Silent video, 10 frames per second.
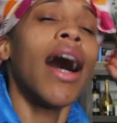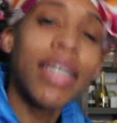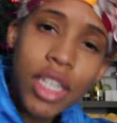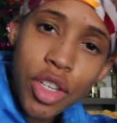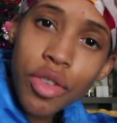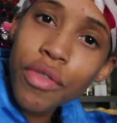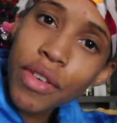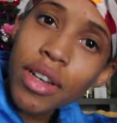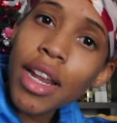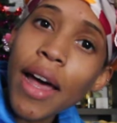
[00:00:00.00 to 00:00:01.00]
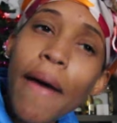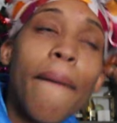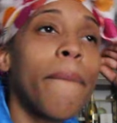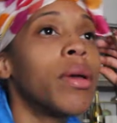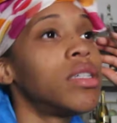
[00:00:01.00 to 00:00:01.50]
I said do you feel
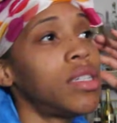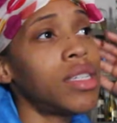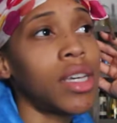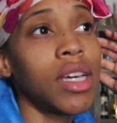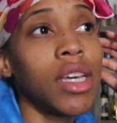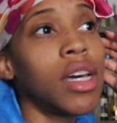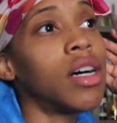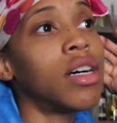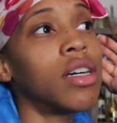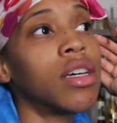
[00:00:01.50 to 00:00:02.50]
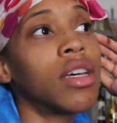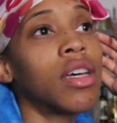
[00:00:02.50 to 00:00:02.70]
that and she said yeah